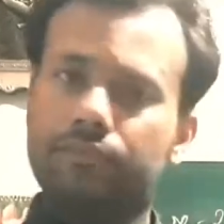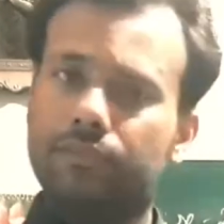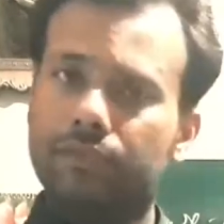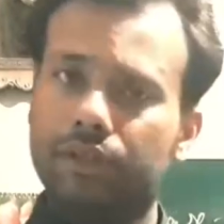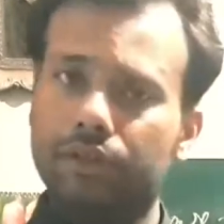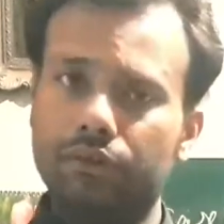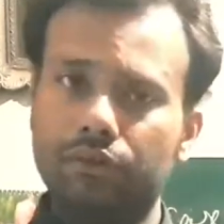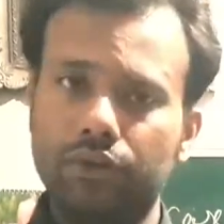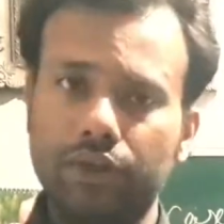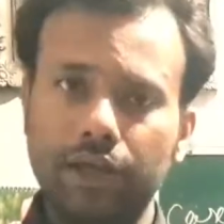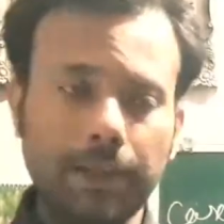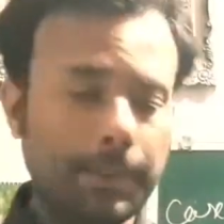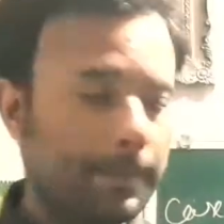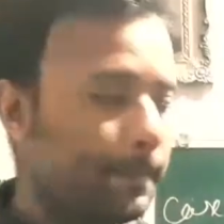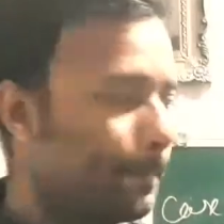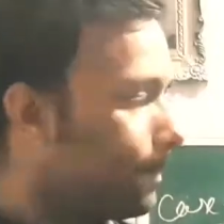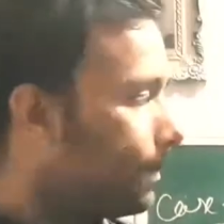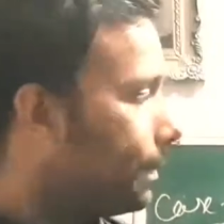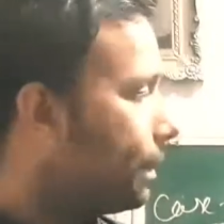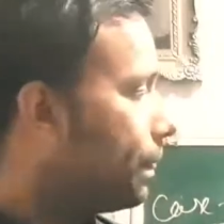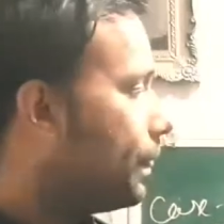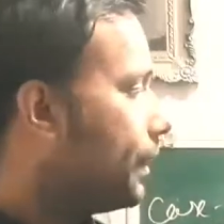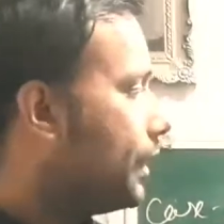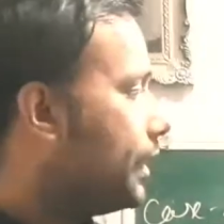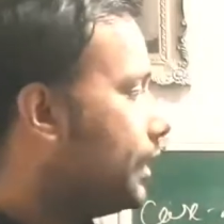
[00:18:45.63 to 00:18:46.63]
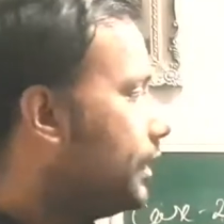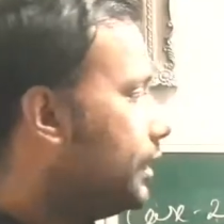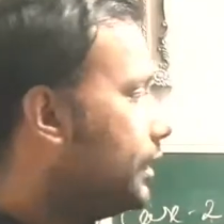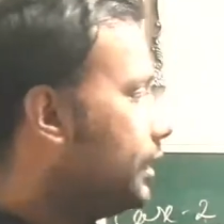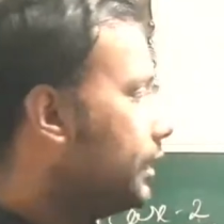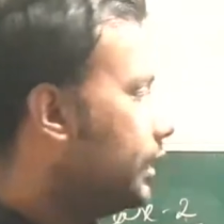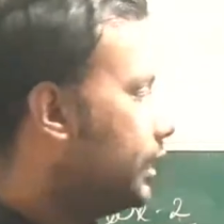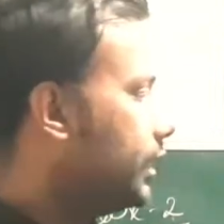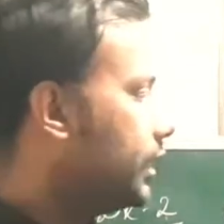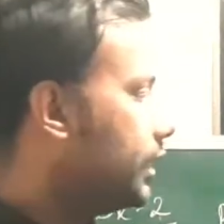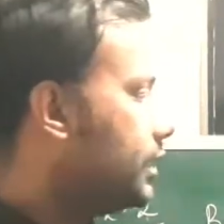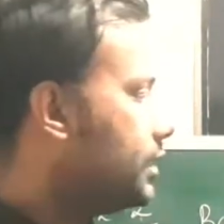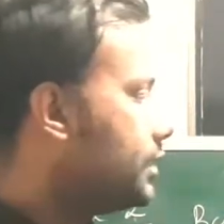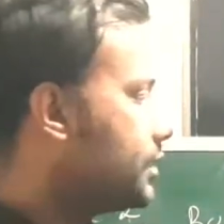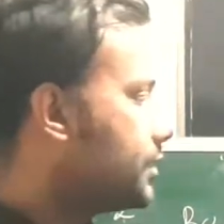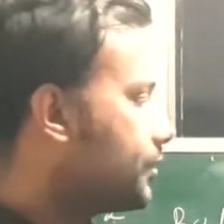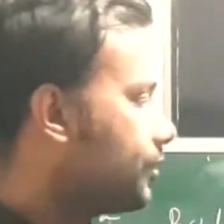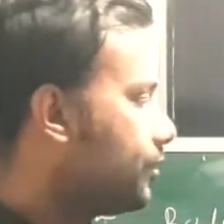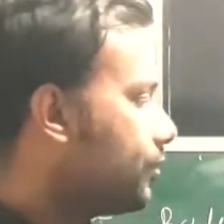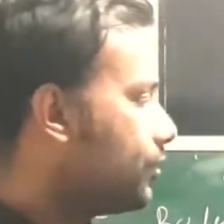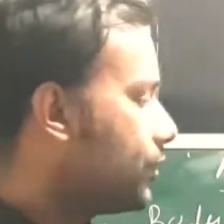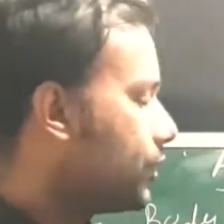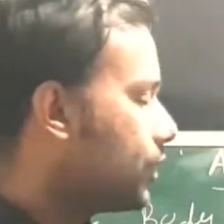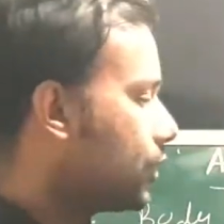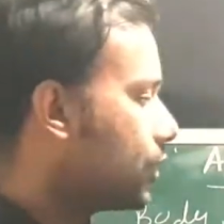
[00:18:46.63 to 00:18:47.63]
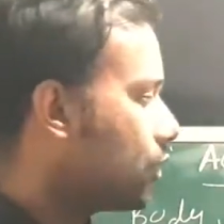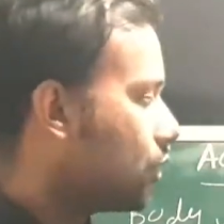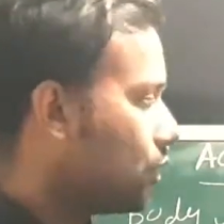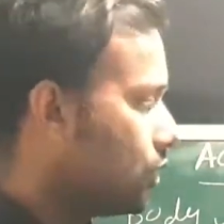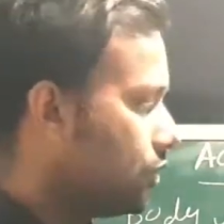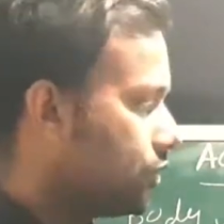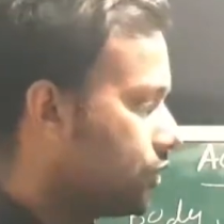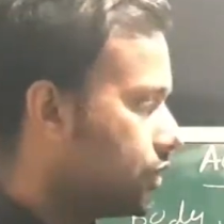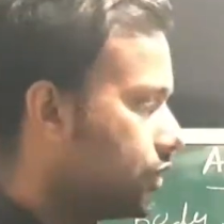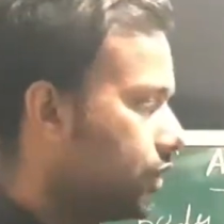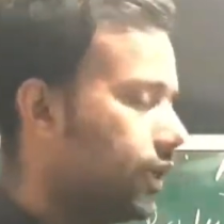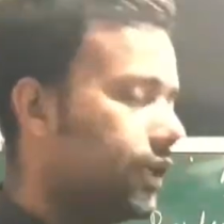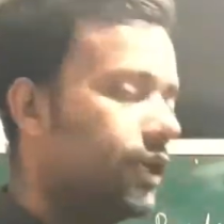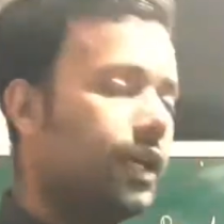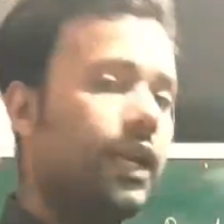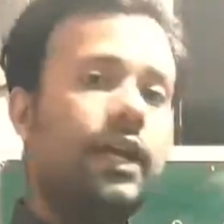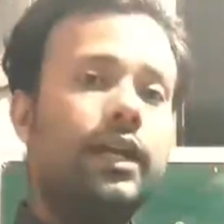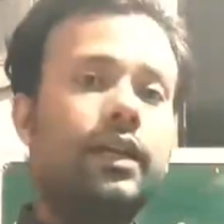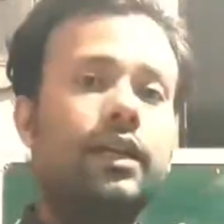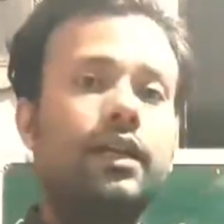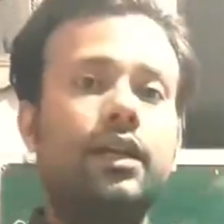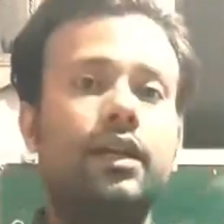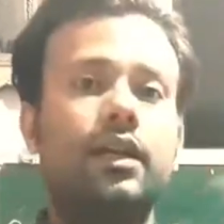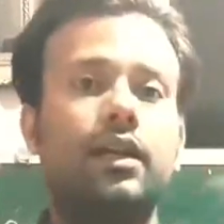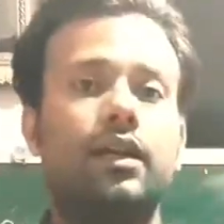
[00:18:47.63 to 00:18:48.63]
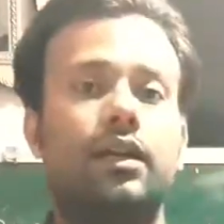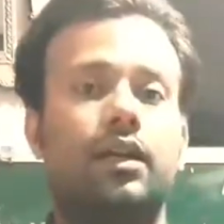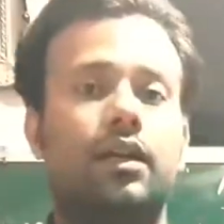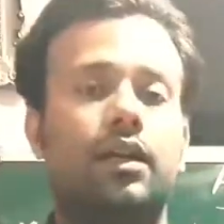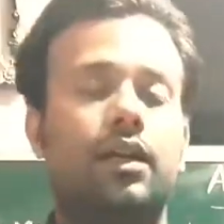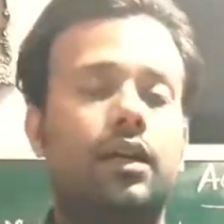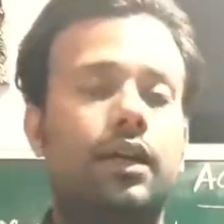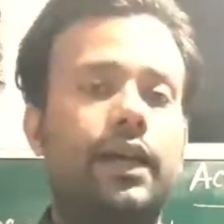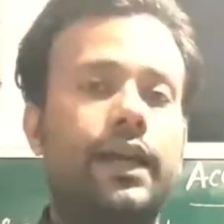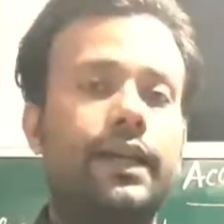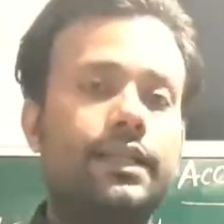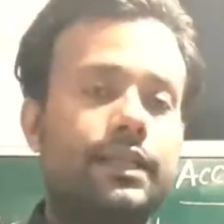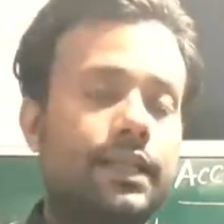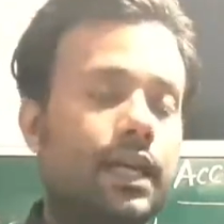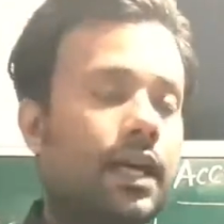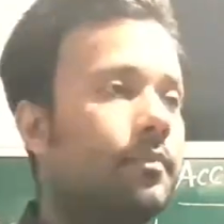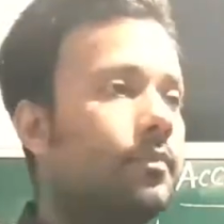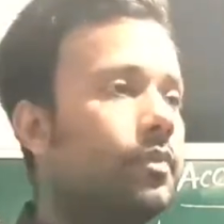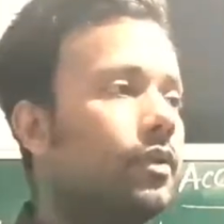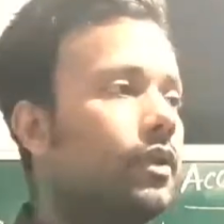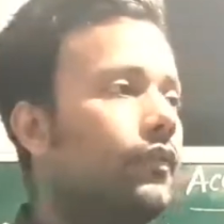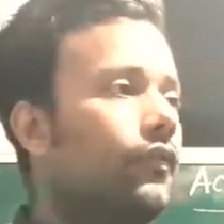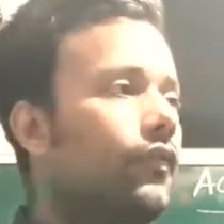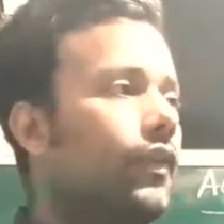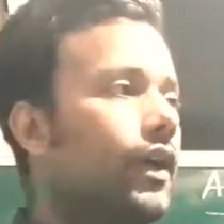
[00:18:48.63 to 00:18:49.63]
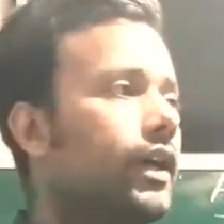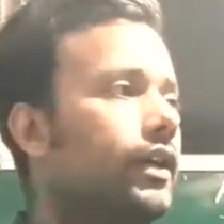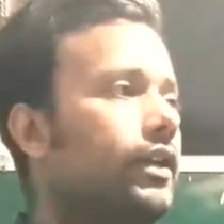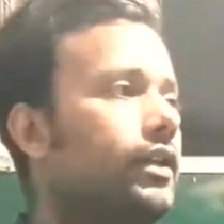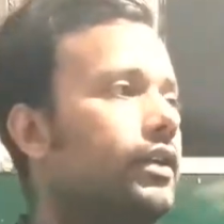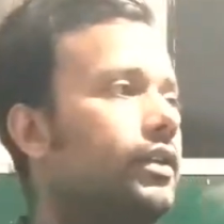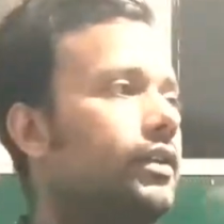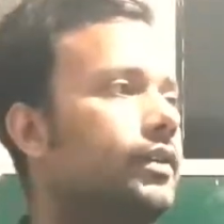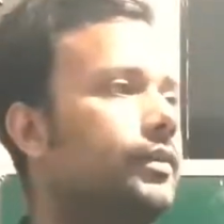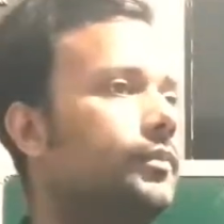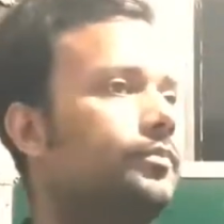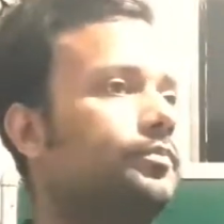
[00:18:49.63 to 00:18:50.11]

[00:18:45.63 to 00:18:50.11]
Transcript: Okay, it is constant. Like example, when